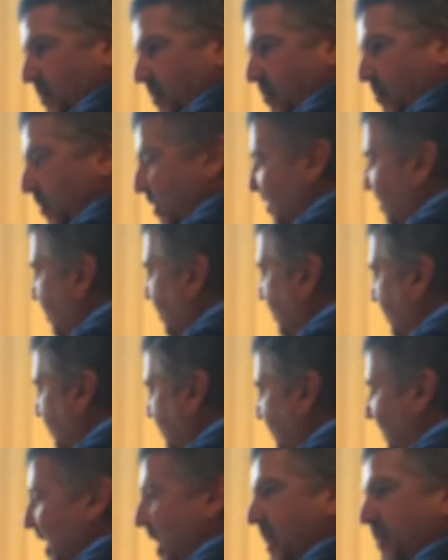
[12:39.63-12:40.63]
We're gonna
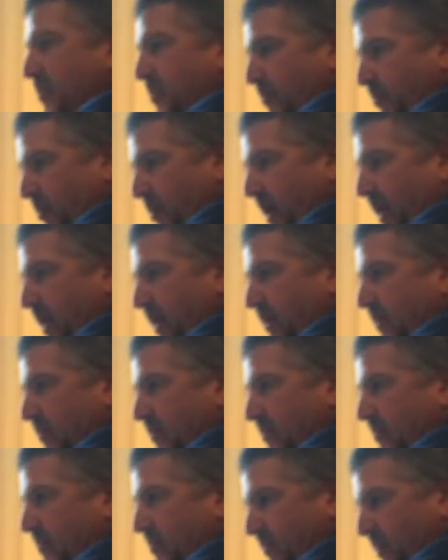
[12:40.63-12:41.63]
assign your brands,
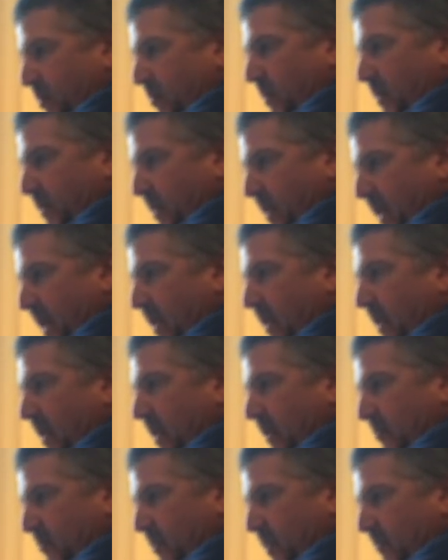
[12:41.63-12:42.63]
Buick,
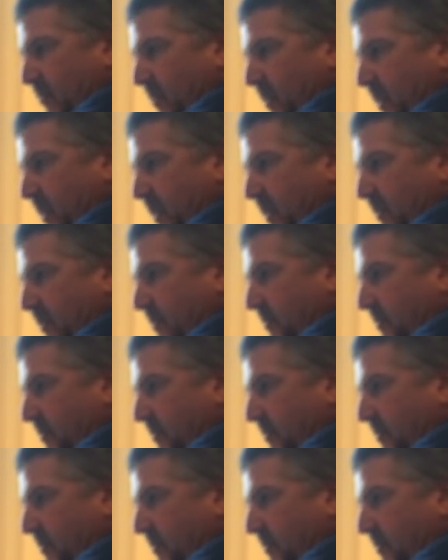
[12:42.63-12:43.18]
Cadillac, Chevrolet.